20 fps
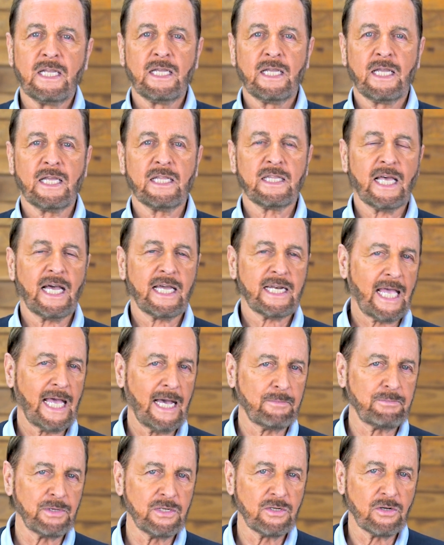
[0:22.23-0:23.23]
and that
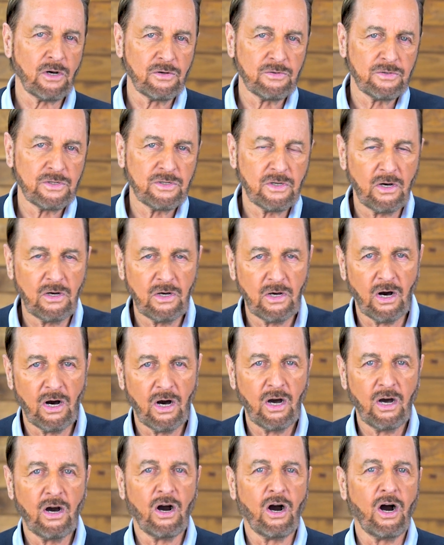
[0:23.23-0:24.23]
happened on
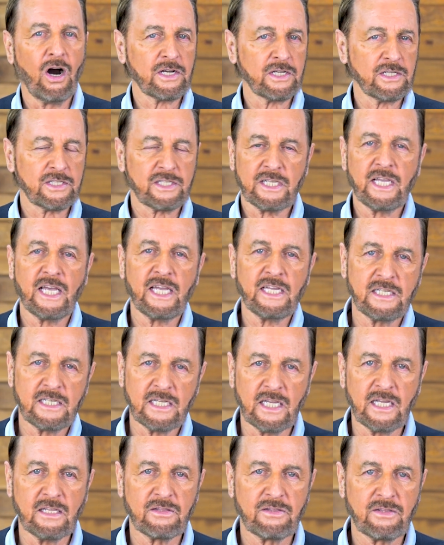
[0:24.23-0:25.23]
August the
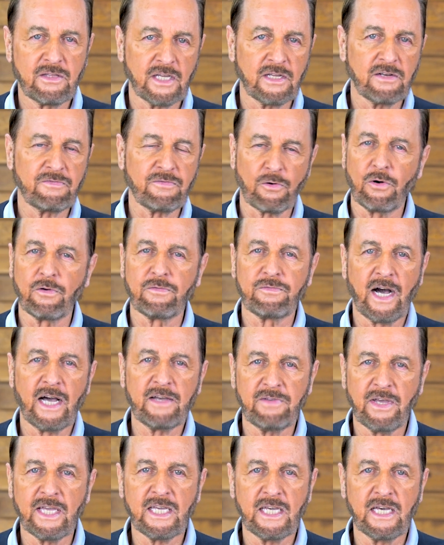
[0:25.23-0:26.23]
18th at
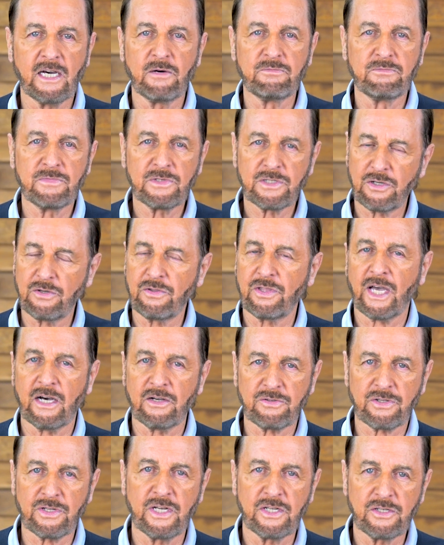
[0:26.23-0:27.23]
4:05 a.m.,
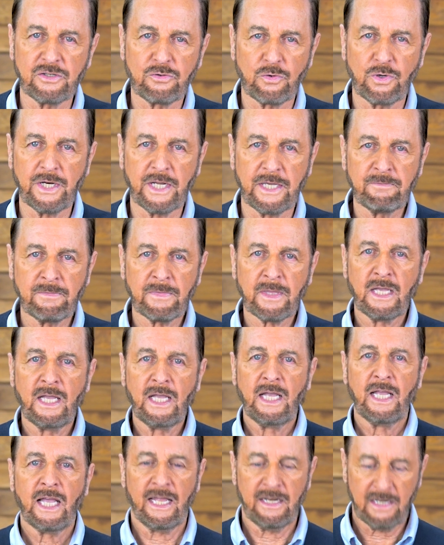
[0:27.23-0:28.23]
2020.
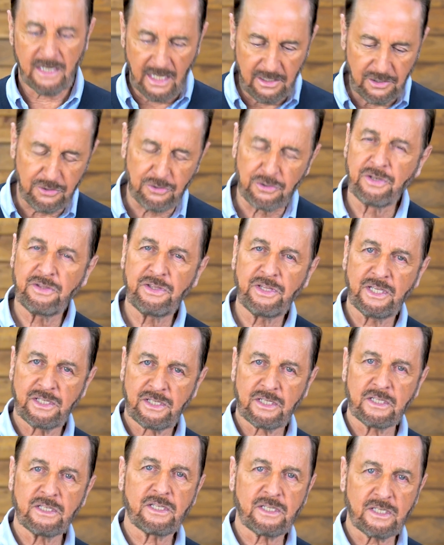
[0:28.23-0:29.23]
And during
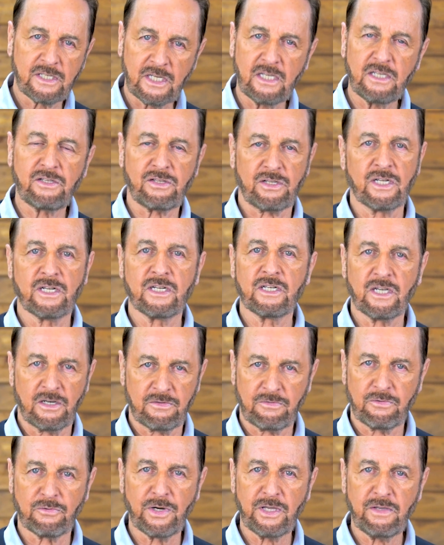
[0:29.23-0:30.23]
this season
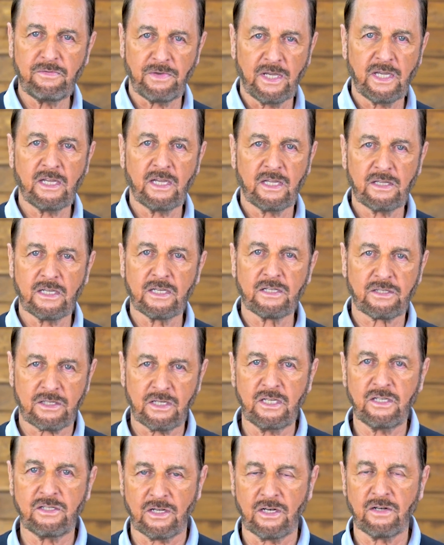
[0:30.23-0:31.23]
of grieving and this
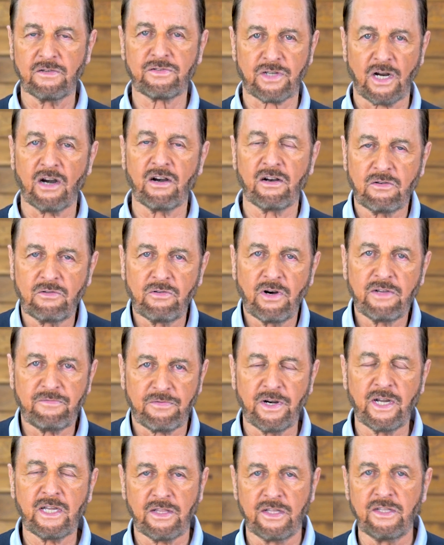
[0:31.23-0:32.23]
season of sorrow, and quite
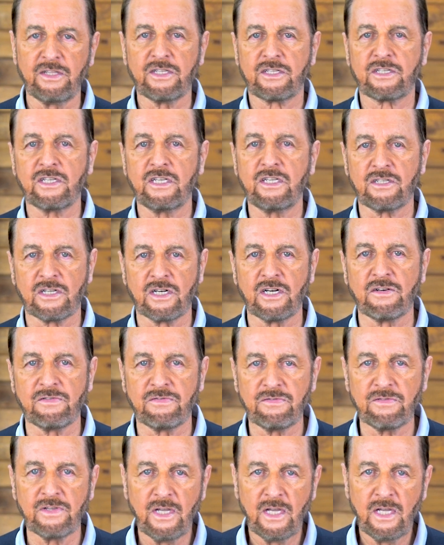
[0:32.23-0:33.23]
frankly, this season
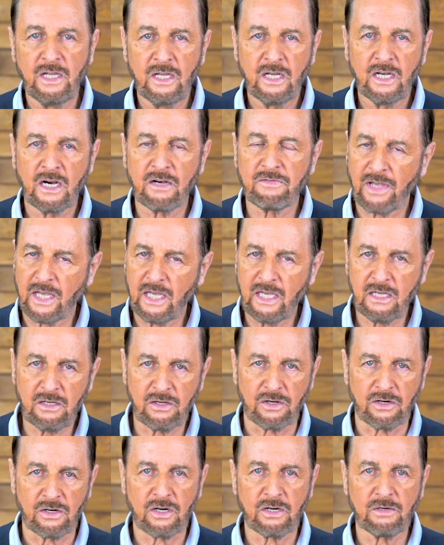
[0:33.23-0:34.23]
of
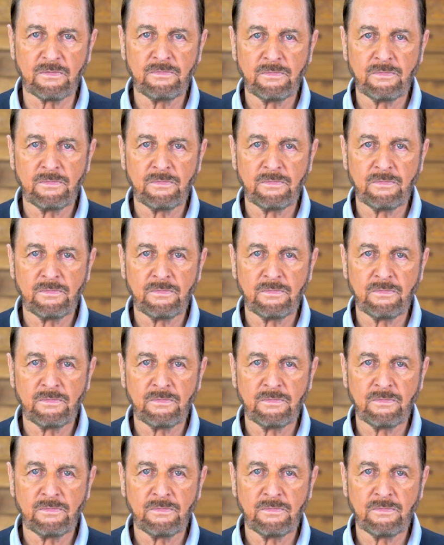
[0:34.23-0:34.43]
anger,